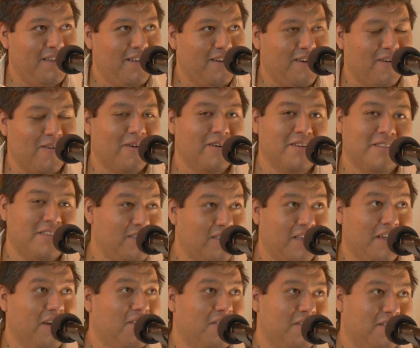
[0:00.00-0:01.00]
or
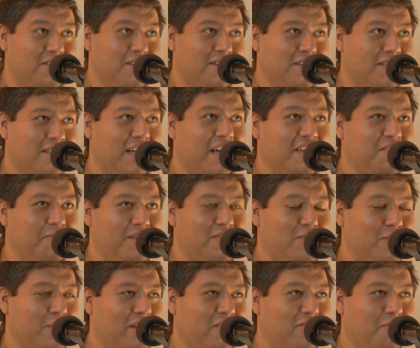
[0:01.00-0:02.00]
the other classmates
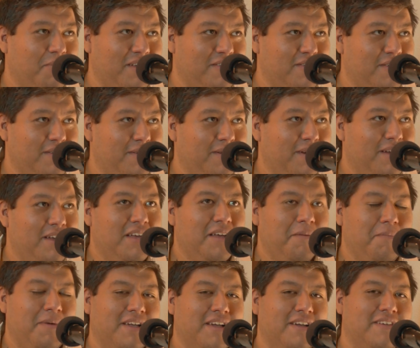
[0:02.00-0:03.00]
told everybody too,
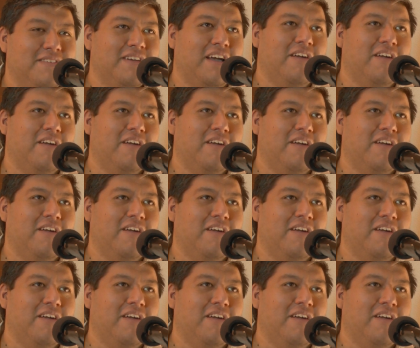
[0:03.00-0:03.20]
because I